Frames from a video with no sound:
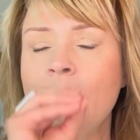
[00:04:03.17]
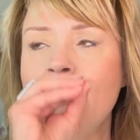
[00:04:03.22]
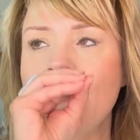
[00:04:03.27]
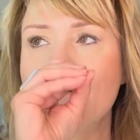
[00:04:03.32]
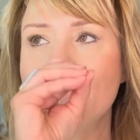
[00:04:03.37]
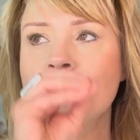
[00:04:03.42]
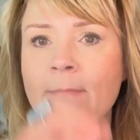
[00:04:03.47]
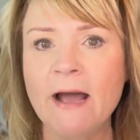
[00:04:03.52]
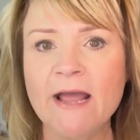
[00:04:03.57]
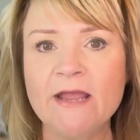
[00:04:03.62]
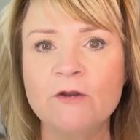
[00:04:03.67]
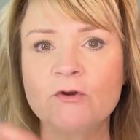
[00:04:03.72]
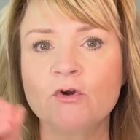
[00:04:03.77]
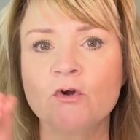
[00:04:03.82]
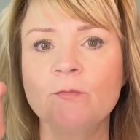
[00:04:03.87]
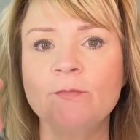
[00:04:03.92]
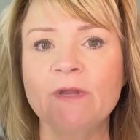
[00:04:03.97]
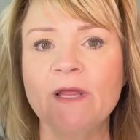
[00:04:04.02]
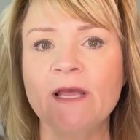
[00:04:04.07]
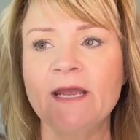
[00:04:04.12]

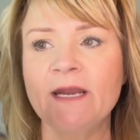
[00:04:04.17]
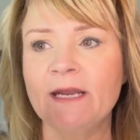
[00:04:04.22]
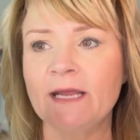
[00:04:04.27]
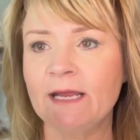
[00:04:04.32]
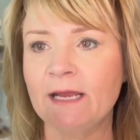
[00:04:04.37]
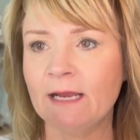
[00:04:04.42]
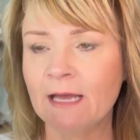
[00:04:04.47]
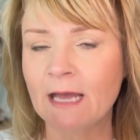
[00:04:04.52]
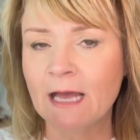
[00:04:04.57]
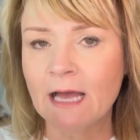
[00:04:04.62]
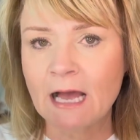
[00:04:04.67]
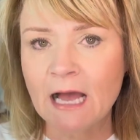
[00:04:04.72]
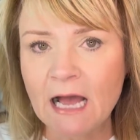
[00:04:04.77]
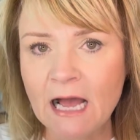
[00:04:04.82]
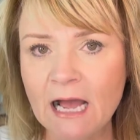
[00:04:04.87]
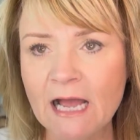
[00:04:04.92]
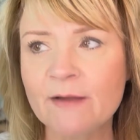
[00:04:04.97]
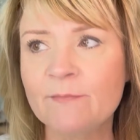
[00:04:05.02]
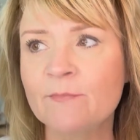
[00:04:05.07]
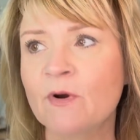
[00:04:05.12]
microblading
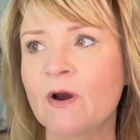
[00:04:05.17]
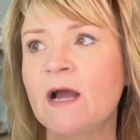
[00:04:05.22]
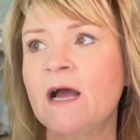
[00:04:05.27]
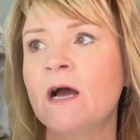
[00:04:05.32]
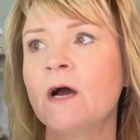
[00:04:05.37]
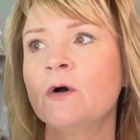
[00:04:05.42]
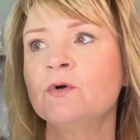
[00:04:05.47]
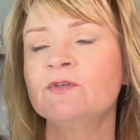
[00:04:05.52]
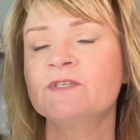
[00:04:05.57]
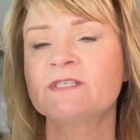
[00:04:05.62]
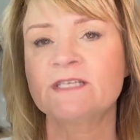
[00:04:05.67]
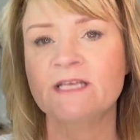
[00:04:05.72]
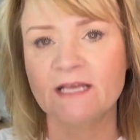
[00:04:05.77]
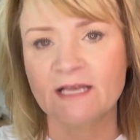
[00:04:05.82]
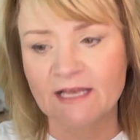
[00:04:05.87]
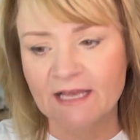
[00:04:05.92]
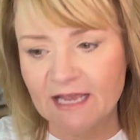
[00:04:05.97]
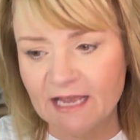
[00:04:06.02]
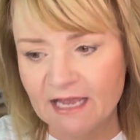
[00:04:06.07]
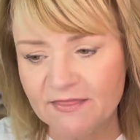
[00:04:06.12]
eyebrows
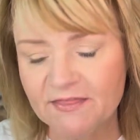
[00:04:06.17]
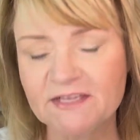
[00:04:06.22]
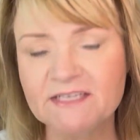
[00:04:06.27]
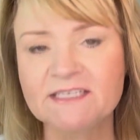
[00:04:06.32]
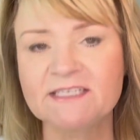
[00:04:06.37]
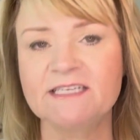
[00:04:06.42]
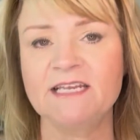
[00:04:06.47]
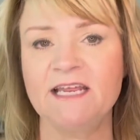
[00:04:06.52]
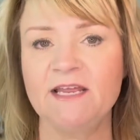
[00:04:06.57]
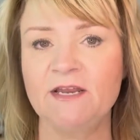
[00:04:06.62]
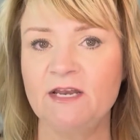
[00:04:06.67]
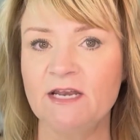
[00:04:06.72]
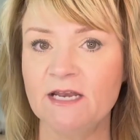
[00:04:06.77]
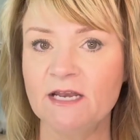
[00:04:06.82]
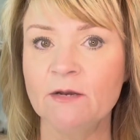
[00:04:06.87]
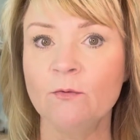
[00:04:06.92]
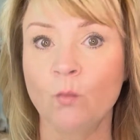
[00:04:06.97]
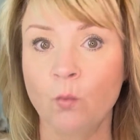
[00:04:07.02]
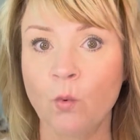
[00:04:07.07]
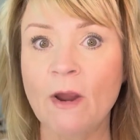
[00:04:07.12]
and the city
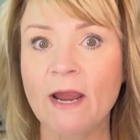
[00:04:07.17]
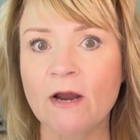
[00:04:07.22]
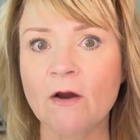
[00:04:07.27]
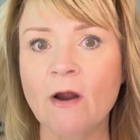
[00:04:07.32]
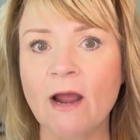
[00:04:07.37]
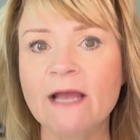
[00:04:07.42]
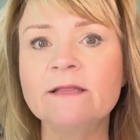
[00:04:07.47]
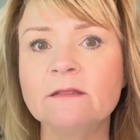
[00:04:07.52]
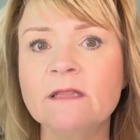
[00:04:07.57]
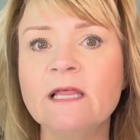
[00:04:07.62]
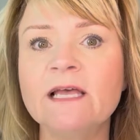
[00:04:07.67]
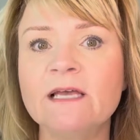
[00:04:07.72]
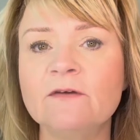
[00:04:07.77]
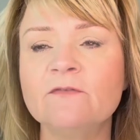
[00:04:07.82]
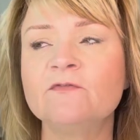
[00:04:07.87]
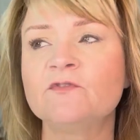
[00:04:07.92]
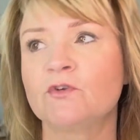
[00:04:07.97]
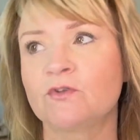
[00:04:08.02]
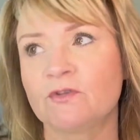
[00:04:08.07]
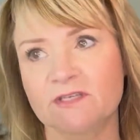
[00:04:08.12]
where I
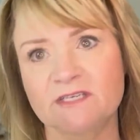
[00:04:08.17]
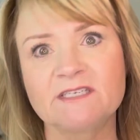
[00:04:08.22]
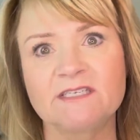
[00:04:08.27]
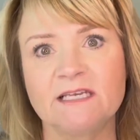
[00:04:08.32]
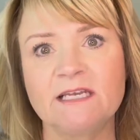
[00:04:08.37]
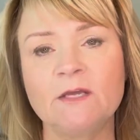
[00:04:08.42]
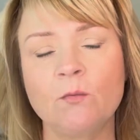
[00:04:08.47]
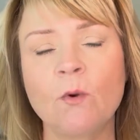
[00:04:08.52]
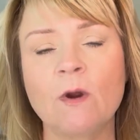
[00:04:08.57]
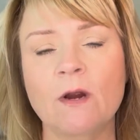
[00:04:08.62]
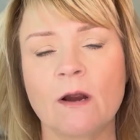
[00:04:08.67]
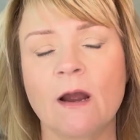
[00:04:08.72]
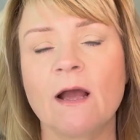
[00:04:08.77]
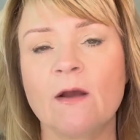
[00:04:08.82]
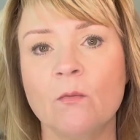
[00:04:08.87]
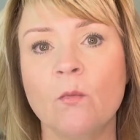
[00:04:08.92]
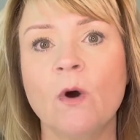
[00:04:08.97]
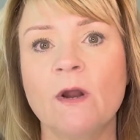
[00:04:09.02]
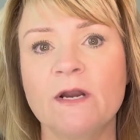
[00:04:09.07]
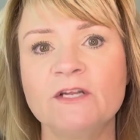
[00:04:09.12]
lived or the city where I
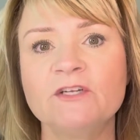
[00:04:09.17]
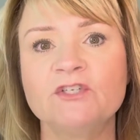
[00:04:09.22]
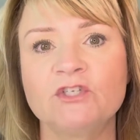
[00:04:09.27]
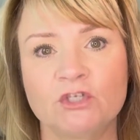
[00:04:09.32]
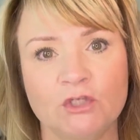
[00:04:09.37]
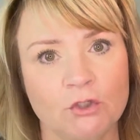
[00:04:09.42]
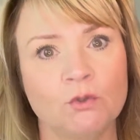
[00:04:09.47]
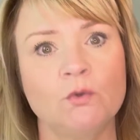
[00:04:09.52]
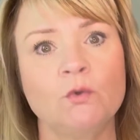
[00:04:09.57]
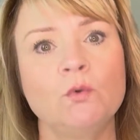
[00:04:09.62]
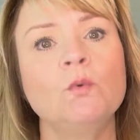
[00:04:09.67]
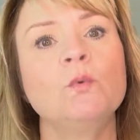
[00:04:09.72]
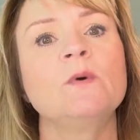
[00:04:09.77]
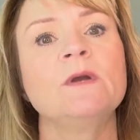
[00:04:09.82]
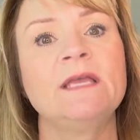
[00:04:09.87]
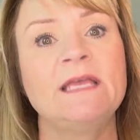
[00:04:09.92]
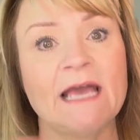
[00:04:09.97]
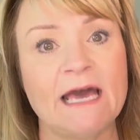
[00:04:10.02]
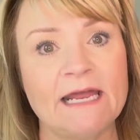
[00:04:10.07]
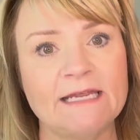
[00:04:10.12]
wanted
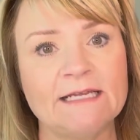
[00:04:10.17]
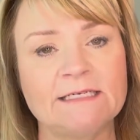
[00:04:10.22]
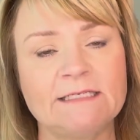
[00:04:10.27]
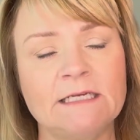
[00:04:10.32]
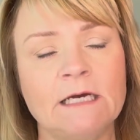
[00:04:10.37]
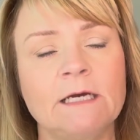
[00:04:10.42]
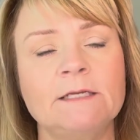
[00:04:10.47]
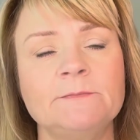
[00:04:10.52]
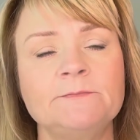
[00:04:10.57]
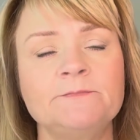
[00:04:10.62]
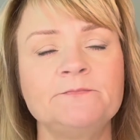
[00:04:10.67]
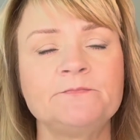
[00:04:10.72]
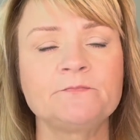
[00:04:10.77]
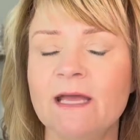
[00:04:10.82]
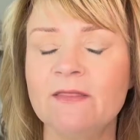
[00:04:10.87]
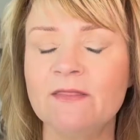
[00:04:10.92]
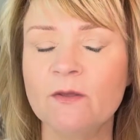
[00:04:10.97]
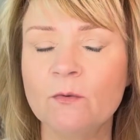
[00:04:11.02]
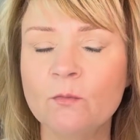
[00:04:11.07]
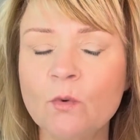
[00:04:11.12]
to get it done.
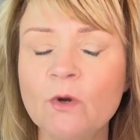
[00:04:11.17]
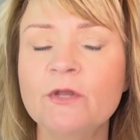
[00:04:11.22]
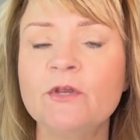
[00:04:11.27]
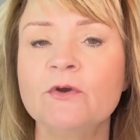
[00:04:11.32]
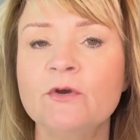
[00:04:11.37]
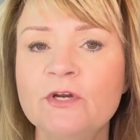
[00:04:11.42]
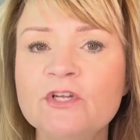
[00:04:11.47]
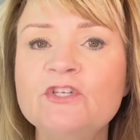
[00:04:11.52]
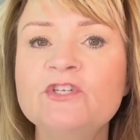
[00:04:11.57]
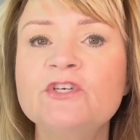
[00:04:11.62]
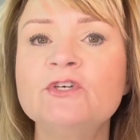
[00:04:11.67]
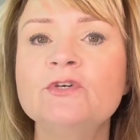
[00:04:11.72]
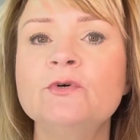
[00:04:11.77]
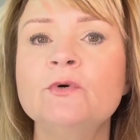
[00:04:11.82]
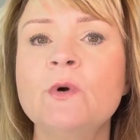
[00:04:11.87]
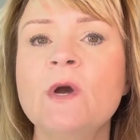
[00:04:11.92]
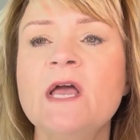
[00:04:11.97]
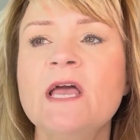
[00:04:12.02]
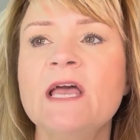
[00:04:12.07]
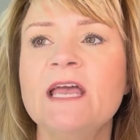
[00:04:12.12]
And then what you're going to
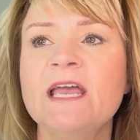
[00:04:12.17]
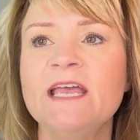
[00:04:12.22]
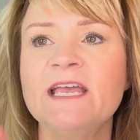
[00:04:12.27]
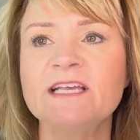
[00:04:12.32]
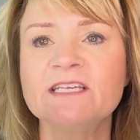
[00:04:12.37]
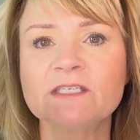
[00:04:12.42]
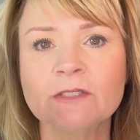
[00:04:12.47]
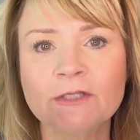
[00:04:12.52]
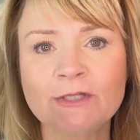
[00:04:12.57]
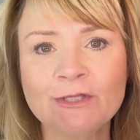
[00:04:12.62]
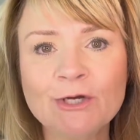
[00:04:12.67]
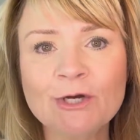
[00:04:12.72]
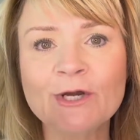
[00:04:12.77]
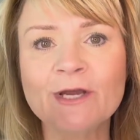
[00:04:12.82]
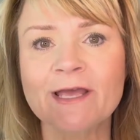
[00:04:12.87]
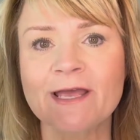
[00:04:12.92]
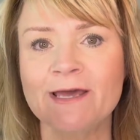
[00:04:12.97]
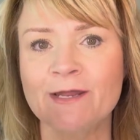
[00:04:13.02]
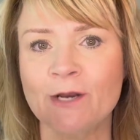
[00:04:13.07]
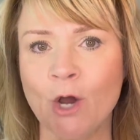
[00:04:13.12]
do is
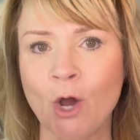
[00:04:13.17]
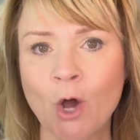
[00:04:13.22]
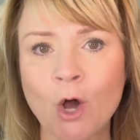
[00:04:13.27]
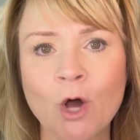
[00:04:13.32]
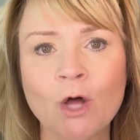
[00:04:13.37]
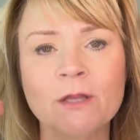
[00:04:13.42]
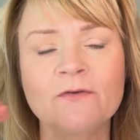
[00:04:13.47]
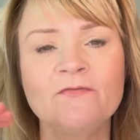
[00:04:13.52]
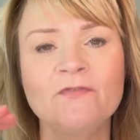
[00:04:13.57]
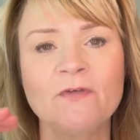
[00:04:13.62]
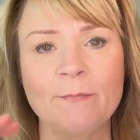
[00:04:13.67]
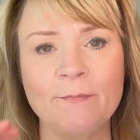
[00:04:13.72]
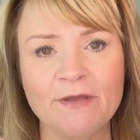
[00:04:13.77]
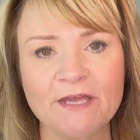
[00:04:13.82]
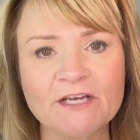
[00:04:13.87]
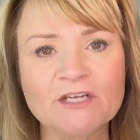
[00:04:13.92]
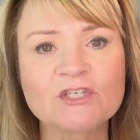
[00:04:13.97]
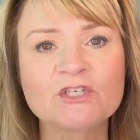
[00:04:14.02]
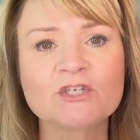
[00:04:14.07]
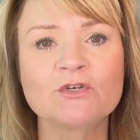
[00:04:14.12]
look at all of the
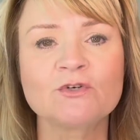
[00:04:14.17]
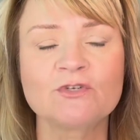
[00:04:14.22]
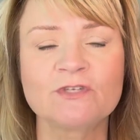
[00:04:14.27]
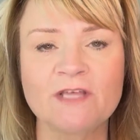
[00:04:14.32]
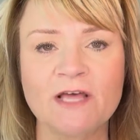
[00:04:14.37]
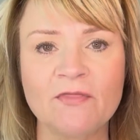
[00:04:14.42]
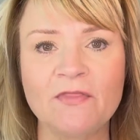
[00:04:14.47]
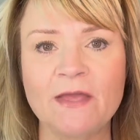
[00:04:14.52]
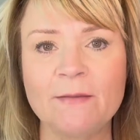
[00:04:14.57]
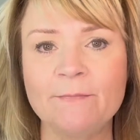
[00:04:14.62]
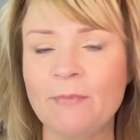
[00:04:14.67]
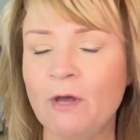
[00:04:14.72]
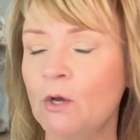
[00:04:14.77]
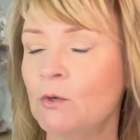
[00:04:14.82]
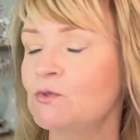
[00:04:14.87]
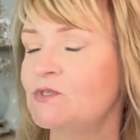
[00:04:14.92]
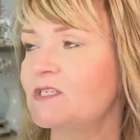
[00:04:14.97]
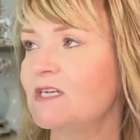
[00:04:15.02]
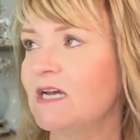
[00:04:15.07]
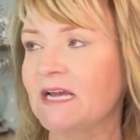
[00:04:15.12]
pictures that they
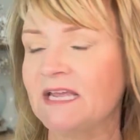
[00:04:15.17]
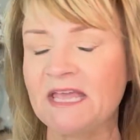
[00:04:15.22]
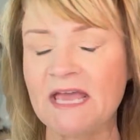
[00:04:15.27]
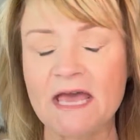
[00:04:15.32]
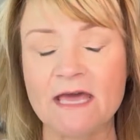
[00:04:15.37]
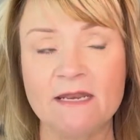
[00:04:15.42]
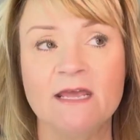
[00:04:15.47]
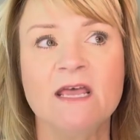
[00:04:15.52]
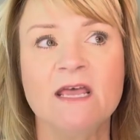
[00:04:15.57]
post. Again,